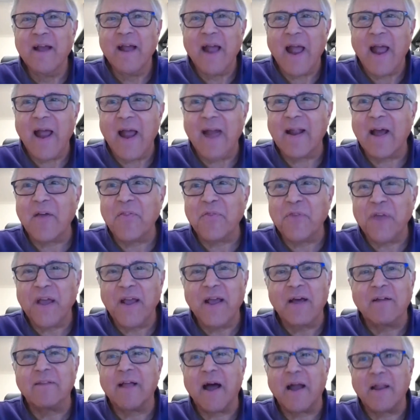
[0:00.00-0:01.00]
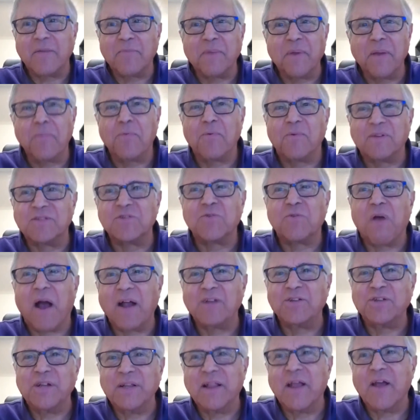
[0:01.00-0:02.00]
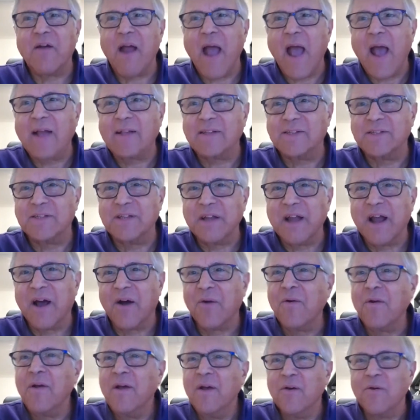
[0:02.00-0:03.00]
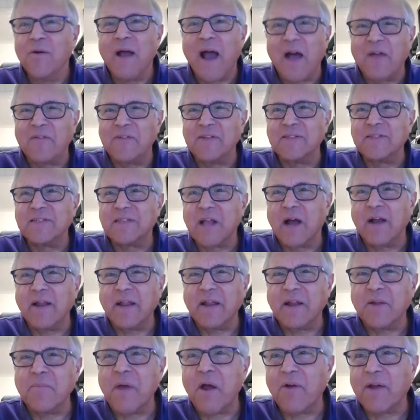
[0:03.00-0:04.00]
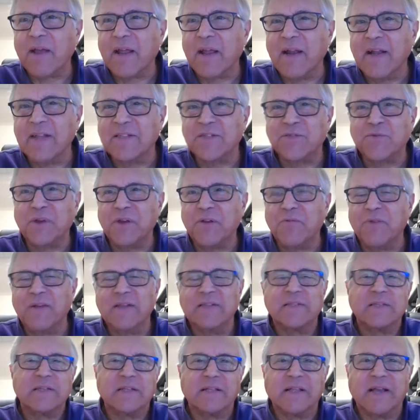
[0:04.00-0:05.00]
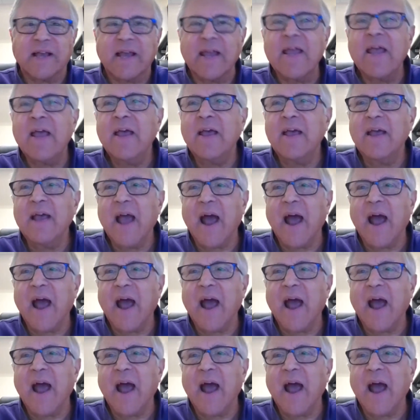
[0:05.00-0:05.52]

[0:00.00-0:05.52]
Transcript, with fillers: And I think a lot of people were scratching their heads, you mm-hmm. know, who haven't studied American history recently.